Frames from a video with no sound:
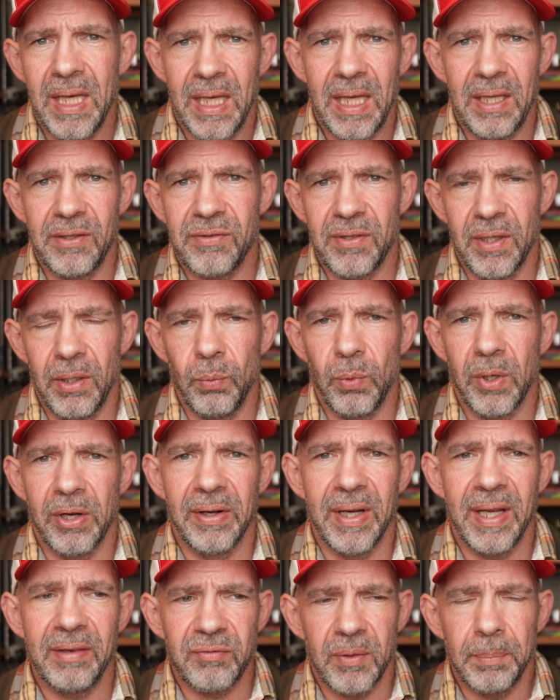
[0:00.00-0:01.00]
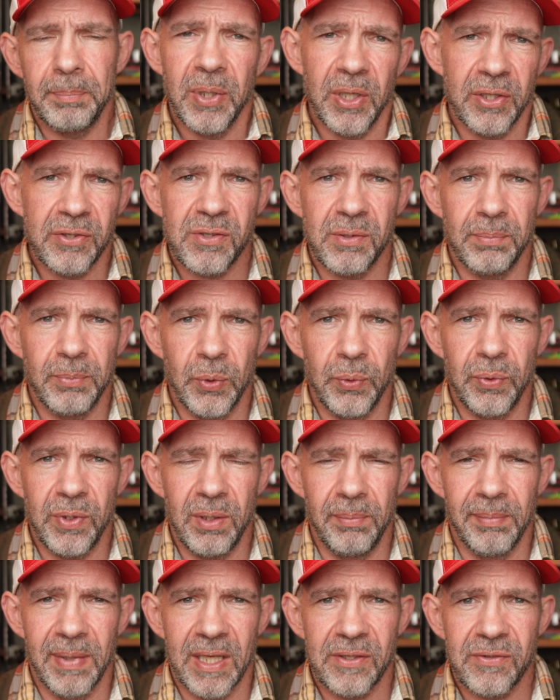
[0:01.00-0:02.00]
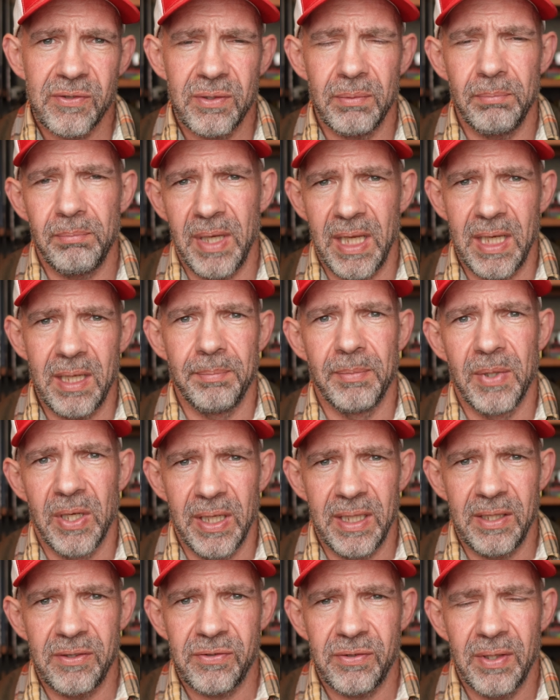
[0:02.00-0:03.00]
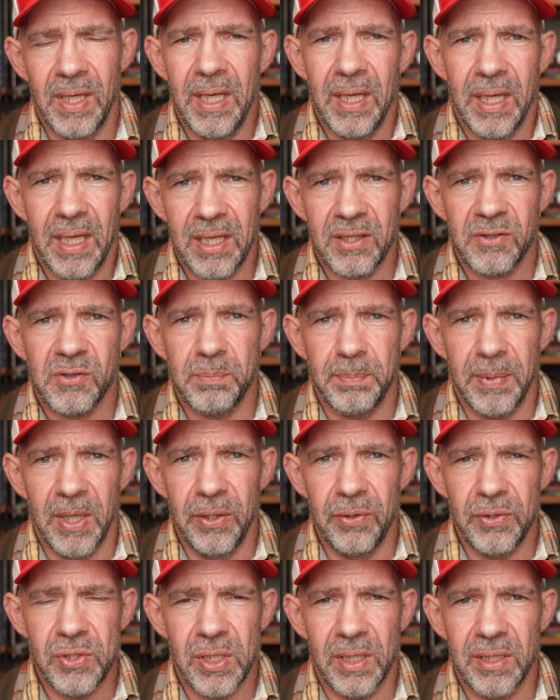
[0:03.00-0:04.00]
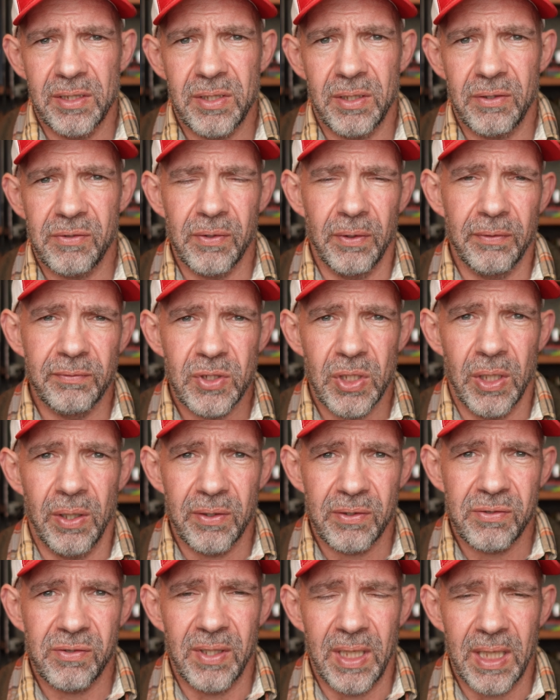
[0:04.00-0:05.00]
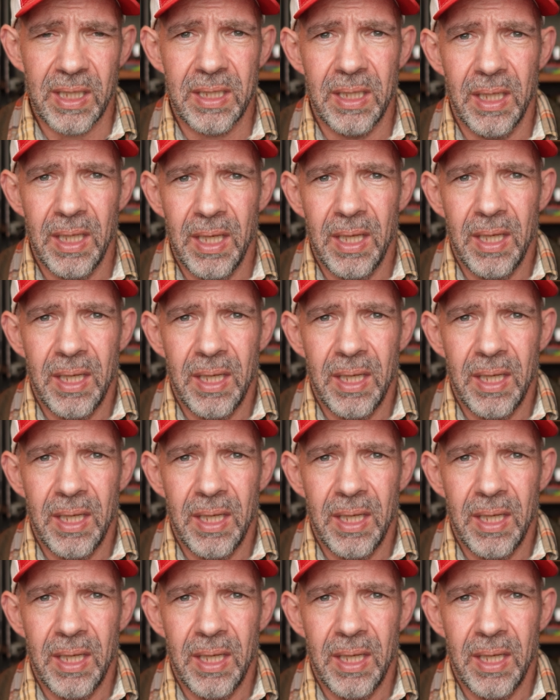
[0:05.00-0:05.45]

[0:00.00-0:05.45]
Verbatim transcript: is that wherever possible you must minimize exposure to sort of toxic